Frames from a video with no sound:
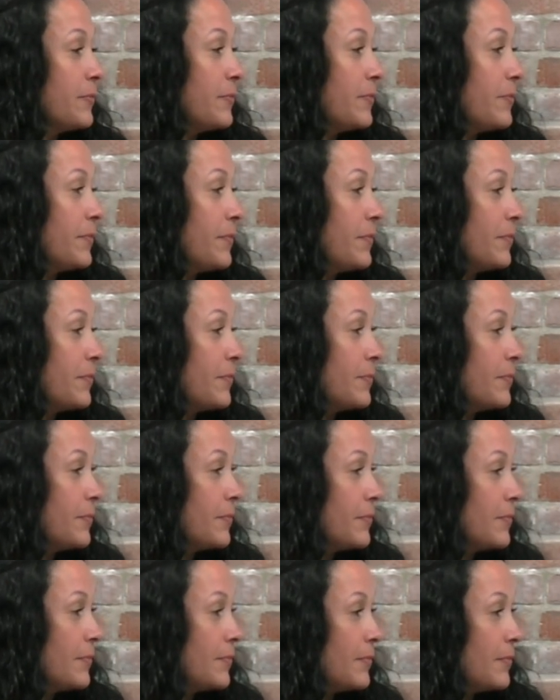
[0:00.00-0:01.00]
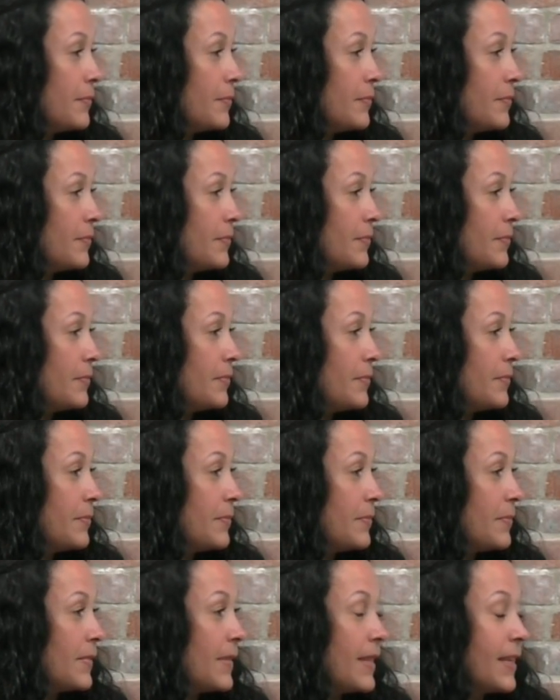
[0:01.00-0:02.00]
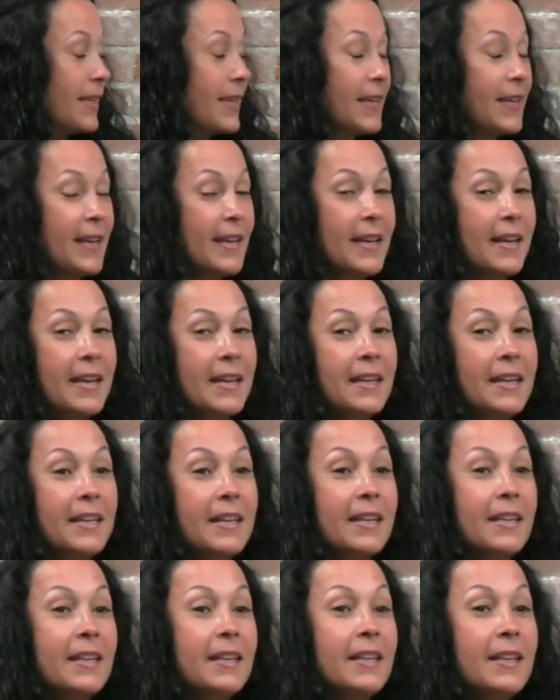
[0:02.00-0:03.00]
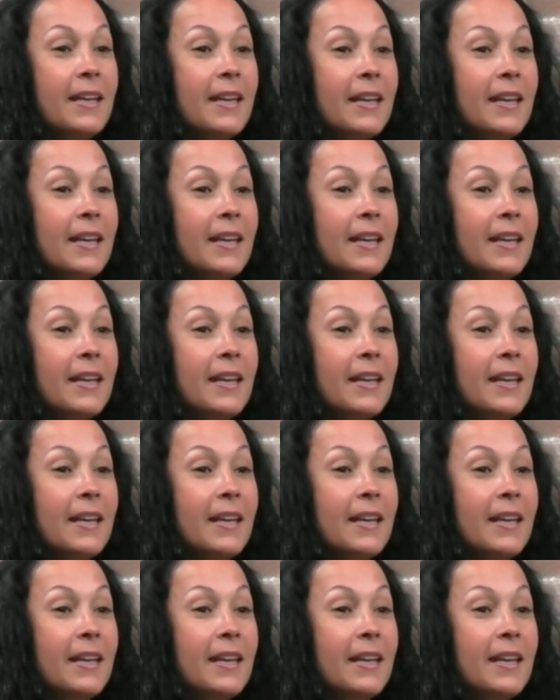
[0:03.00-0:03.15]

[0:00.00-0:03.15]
No words are spoken by the person on screen.